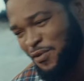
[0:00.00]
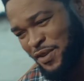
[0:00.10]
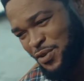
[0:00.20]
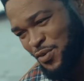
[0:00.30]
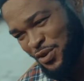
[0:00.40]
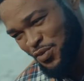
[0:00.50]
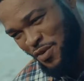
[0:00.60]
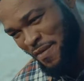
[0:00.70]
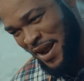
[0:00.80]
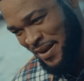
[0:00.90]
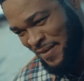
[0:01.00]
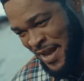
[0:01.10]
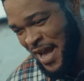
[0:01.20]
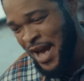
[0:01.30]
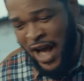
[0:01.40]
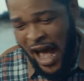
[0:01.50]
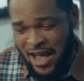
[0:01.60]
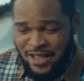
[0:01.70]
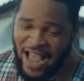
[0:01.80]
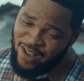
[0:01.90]
no fit do with two women.
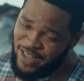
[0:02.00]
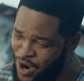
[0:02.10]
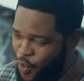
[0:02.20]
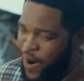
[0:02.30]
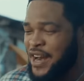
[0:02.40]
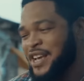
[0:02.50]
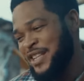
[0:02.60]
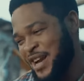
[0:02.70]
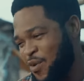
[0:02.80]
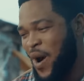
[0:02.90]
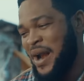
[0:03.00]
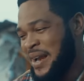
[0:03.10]
I take one, he take one.